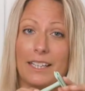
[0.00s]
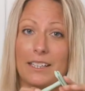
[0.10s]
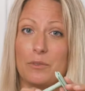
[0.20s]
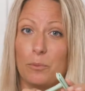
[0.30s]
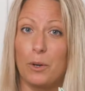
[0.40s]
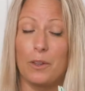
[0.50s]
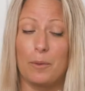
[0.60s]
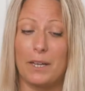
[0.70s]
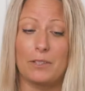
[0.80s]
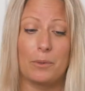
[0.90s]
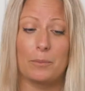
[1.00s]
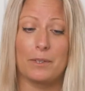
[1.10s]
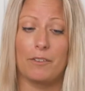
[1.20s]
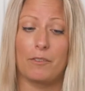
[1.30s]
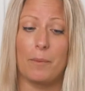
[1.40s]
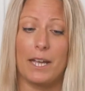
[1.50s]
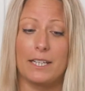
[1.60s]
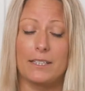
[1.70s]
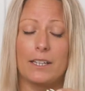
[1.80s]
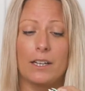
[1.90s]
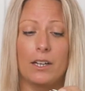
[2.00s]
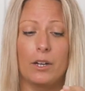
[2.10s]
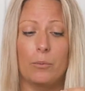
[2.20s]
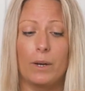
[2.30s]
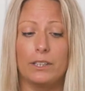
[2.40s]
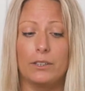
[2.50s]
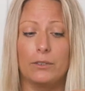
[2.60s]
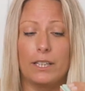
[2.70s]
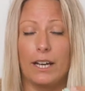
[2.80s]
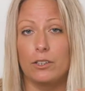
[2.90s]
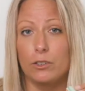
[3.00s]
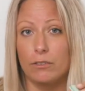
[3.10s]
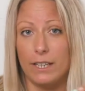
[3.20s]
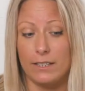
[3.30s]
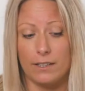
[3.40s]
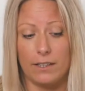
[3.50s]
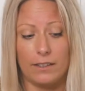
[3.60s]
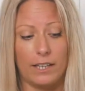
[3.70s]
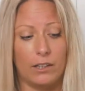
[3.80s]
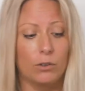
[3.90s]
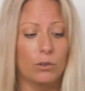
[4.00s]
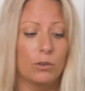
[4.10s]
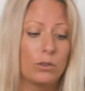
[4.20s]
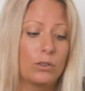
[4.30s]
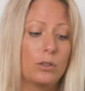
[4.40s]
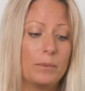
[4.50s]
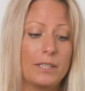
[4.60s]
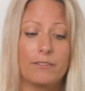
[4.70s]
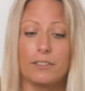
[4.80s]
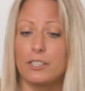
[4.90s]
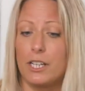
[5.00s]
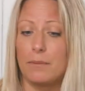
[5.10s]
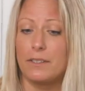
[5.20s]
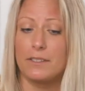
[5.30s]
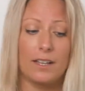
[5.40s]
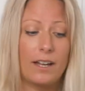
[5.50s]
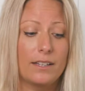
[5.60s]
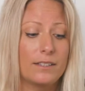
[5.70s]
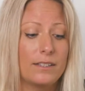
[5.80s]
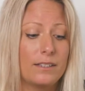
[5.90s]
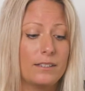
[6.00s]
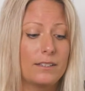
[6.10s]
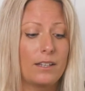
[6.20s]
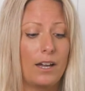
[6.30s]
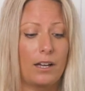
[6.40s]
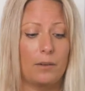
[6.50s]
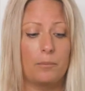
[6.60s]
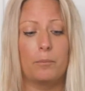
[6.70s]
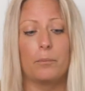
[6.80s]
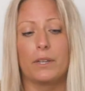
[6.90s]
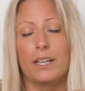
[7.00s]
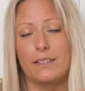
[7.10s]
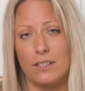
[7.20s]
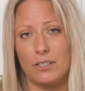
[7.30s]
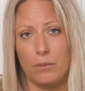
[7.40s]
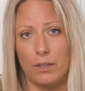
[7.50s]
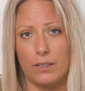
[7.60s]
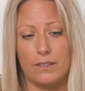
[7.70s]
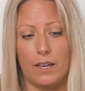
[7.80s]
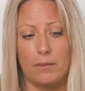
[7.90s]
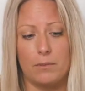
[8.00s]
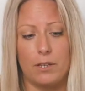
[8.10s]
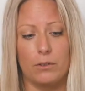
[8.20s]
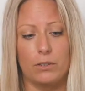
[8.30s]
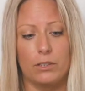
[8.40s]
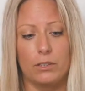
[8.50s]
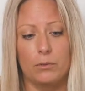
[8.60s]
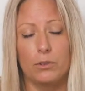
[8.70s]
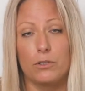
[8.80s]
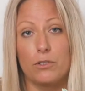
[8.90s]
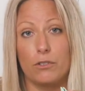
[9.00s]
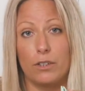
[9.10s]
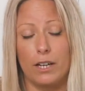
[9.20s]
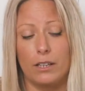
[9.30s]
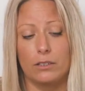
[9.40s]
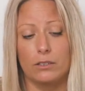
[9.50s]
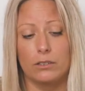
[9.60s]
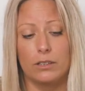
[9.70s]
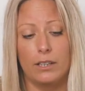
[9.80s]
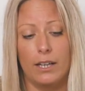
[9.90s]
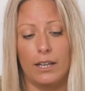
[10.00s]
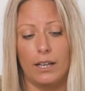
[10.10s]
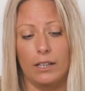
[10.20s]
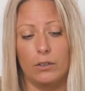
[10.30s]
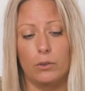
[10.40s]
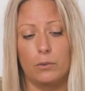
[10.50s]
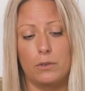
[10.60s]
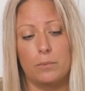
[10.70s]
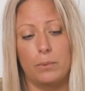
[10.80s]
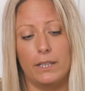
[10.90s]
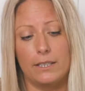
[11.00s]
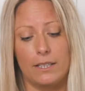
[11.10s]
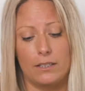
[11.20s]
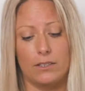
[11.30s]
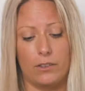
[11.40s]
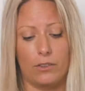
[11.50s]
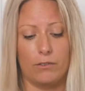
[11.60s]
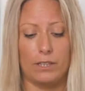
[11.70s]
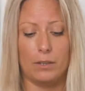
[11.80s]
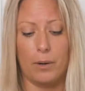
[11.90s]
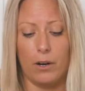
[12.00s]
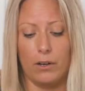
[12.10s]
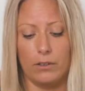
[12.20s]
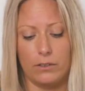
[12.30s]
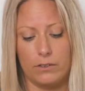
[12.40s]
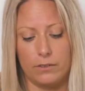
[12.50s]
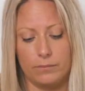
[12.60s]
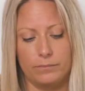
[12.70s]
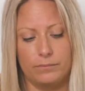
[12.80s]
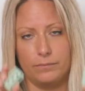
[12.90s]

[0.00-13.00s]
It is one of the best swaps I've ever made. When you get your razor, they all come in different shapes and sizes, but they essentially work the same. So you unscrew the handle and it will split into three parts.